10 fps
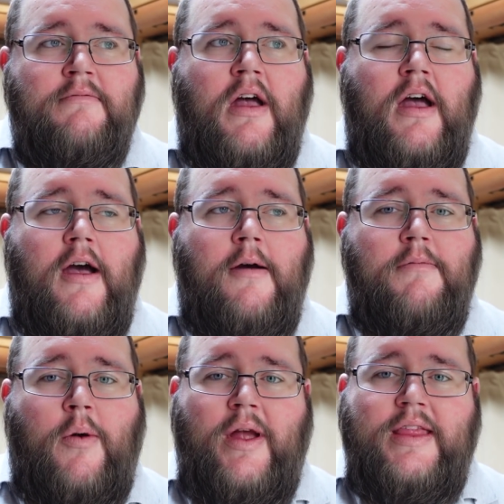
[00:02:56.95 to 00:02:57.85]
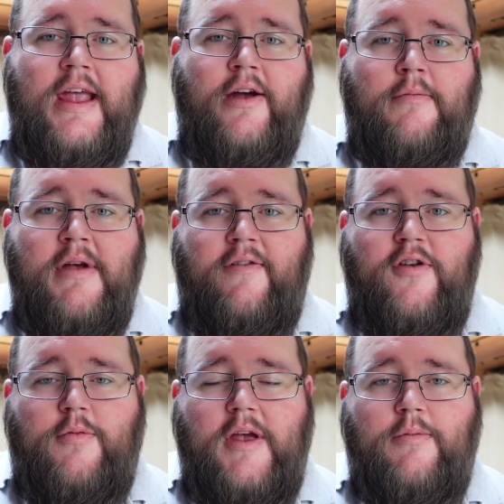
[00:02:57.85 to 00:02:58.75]
I went there and I met a
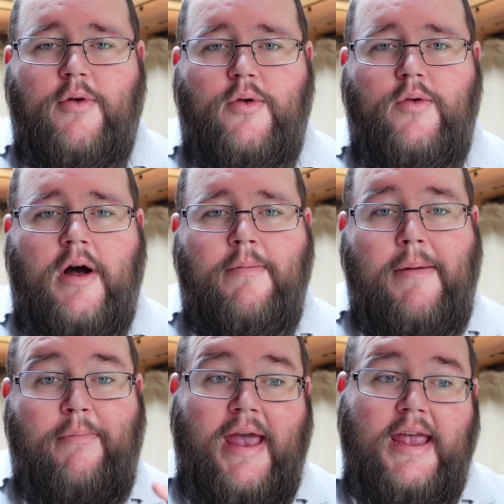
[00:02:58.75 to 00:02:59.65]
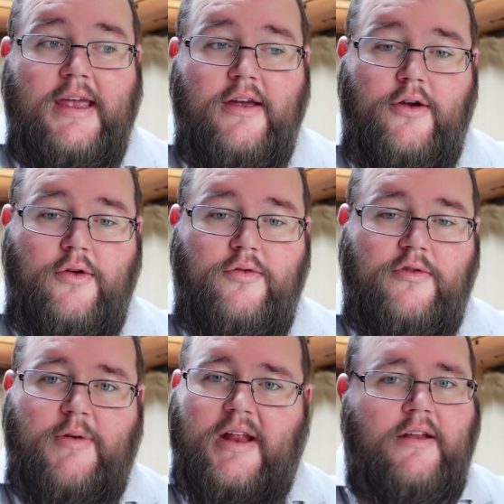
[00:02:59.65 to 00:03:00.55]
few people. I met Pete,
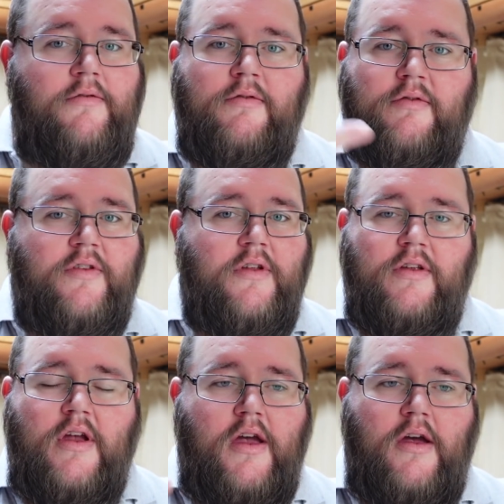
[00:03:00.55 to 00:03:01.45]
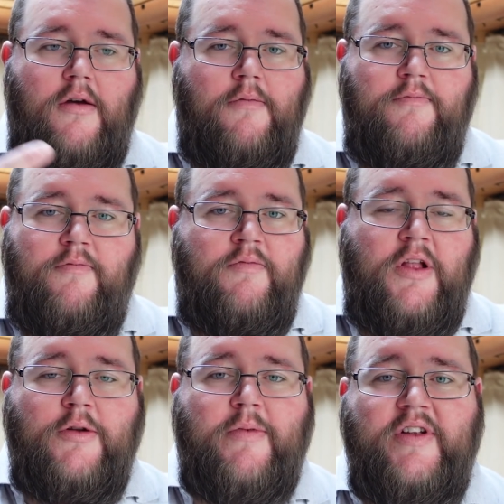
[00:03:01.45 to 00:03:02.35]
who's been in a
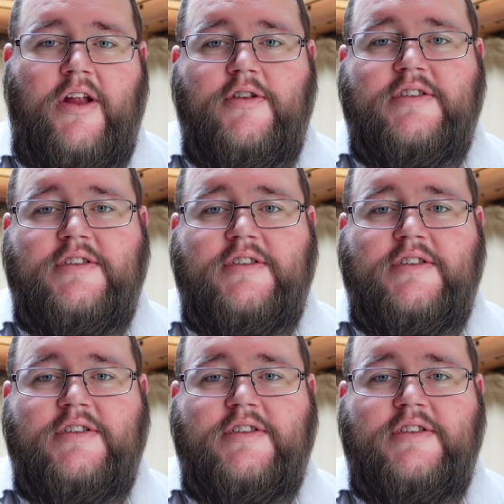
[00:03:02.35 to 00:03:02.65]
load of my videos